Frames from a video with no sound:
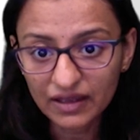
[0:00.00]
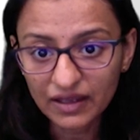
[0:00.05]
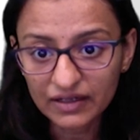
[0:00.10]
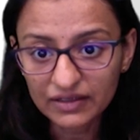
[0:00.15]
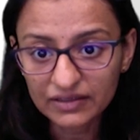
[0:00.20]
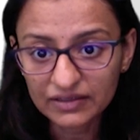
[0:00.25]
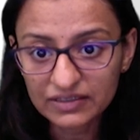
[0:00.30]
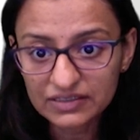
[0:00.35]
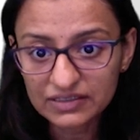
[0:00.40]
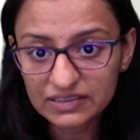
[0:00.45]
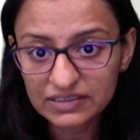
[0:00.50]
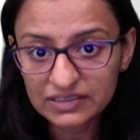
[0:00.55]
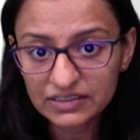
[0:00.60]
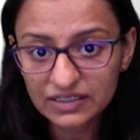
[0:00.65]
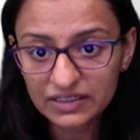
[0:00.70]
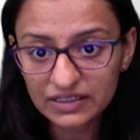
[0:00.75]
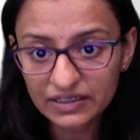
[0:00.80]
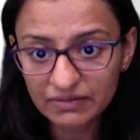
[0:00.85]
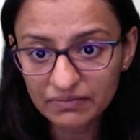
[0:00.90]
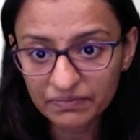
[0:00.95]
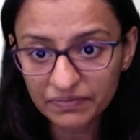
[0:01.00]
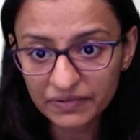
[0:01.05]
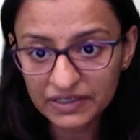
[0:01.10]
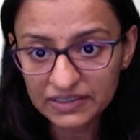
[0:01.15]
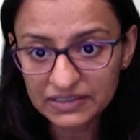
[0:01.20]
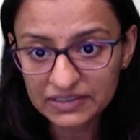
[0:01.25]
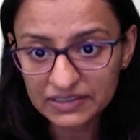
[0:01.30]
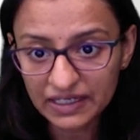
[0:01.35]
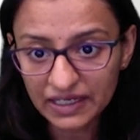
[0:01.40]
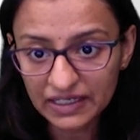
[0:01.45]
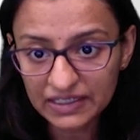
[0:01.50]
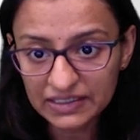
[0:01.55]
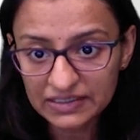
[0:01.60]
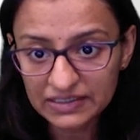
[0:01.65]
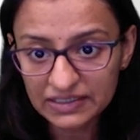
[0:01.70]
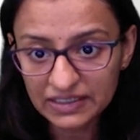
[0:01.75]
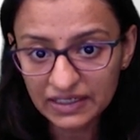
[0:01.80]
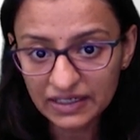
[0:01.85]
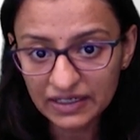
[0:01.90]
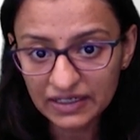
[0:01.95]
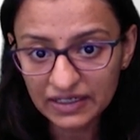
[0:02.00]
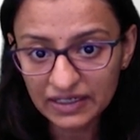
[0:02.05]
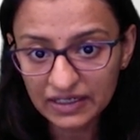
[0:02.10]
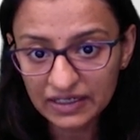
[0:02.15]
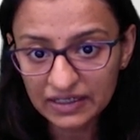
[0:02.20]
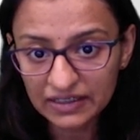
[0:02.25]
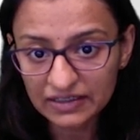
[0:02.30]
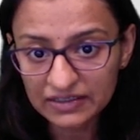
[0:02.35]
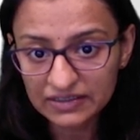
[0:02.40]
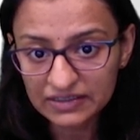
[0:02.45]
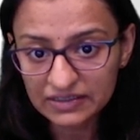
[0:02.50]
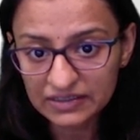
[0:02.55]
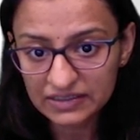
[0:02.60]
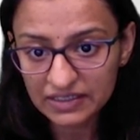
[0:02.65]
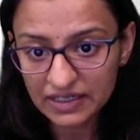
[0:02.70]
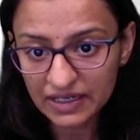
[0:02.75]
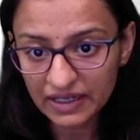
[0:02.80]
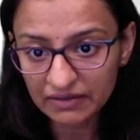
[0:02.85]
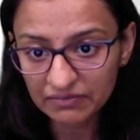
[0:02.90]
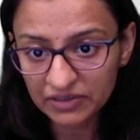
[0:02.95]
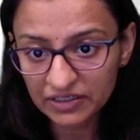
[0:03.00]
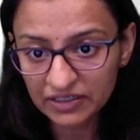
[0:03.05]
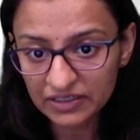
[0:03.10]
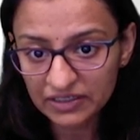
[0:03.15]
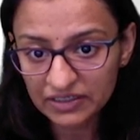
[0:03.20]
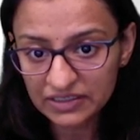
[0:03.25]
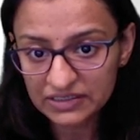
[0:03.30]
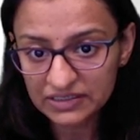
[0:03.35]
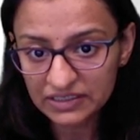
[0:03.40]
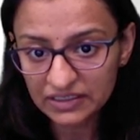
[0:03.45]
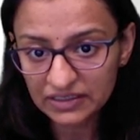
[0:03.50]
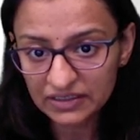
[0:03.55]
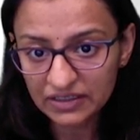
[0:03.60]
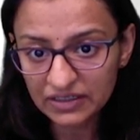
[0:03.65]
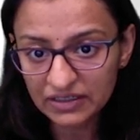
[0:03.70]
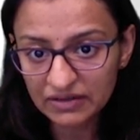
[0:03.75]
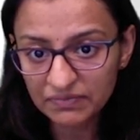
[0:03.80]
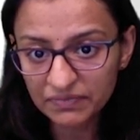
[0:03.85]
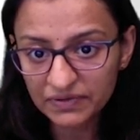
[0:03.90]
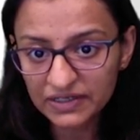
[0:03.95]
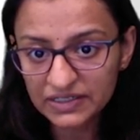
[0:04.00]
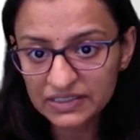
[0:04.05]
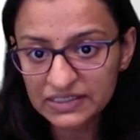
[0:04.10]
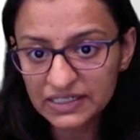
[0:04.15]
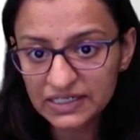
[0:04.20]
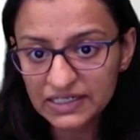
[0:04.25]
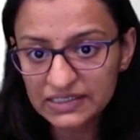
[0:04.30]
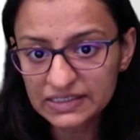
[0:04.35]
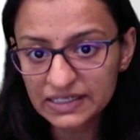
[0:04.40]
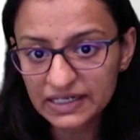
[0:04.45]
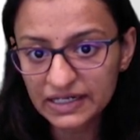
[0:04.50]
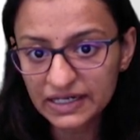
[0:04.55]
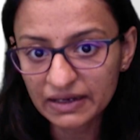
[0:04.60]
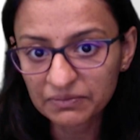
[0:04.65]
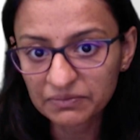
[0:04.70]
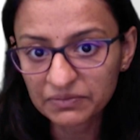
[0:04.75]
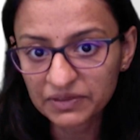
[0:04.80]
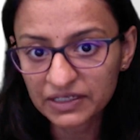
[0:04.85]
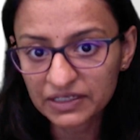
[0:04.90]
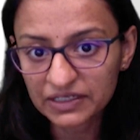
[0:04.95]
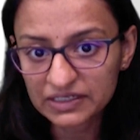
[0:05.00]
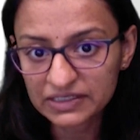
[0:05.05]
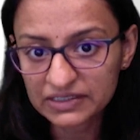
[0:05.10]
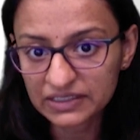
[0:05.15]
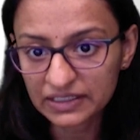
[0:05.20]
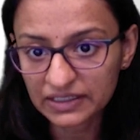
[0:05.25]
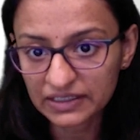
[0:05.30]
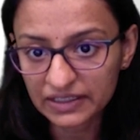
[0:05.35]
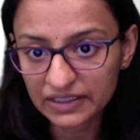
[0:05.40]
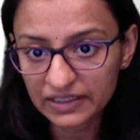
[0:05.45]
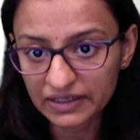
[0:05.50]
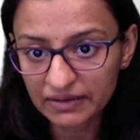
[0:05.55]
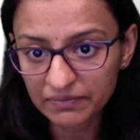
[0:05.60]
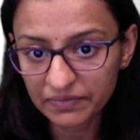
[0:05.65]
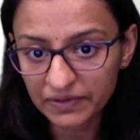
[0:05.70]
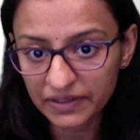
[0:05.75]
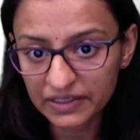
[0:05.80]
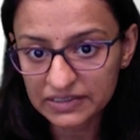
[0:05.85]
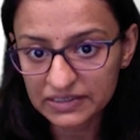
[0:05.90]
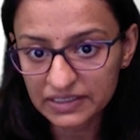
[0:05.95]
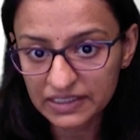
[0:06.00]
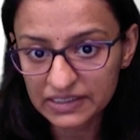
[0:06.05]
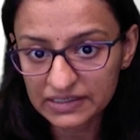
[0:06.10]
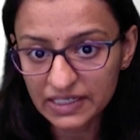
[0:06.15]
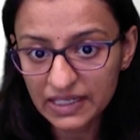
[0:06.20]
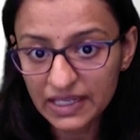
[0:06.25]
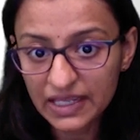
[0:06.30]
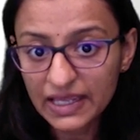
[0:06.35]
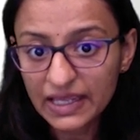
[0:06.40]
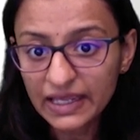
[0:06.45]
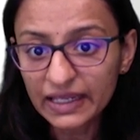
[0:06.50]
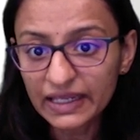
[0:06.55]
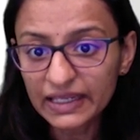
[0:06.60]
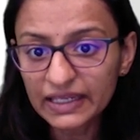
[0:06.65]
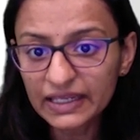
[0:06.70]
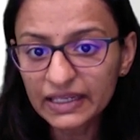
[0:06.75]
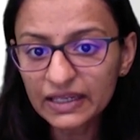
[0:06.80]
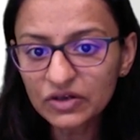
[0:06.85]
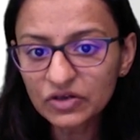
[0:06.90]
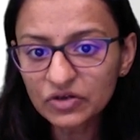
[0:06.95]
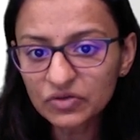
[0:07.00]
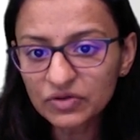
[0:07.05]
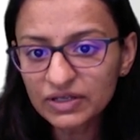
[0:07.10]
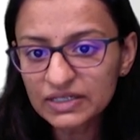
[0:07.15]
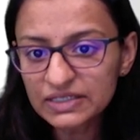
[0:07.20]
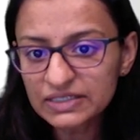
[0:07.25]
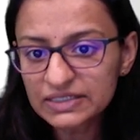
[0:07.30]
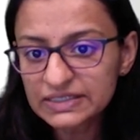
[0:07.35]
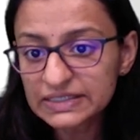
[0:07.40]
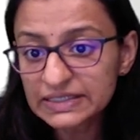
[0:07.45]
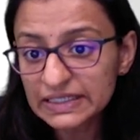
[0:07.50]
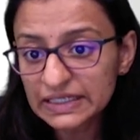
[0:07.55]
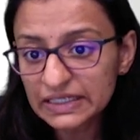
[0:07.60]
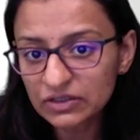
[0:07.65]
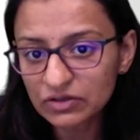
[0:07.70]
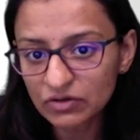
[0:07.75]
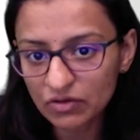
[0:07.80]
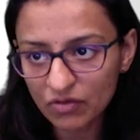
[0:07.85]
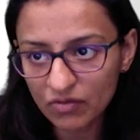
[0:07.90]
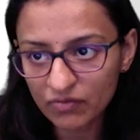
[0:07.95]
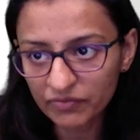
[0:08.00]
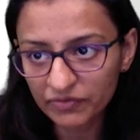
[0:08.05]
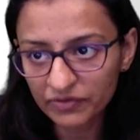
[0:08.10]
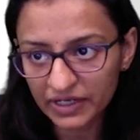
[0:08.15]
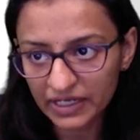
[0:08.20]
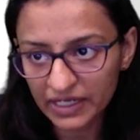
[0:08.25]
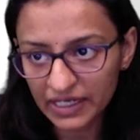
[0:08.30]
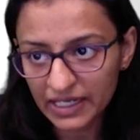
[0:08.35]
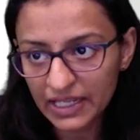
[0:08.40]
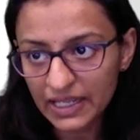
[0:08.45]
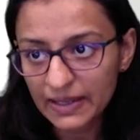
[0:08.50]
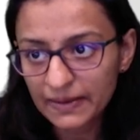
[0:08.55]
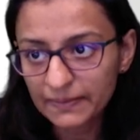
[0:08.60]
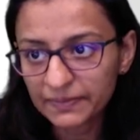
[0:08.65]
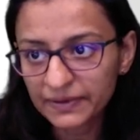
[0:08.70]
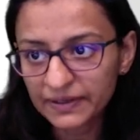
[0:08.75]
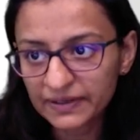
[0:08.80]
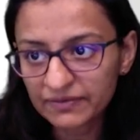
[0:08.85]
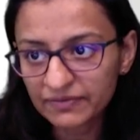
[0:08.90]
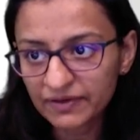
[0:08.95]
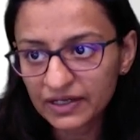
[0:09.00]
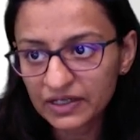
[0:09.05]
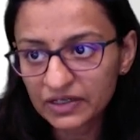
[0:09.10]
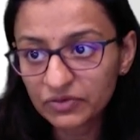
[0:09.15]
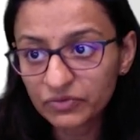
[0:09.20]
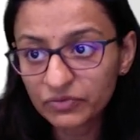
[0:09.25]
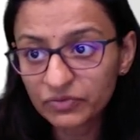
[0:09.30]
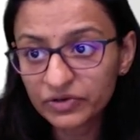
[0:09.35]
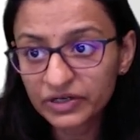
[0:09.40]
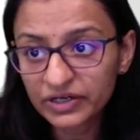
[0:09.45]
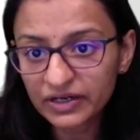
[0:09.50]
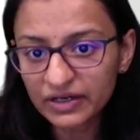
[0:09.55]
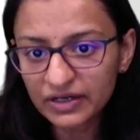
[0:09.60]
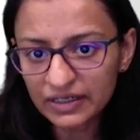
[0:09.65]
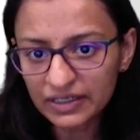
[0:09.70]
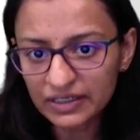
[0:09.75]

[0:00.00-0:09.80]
this is the template size, and this is, I'm increasing the template size and I'm decreasing the template size. Here you can see the overlay, but when you run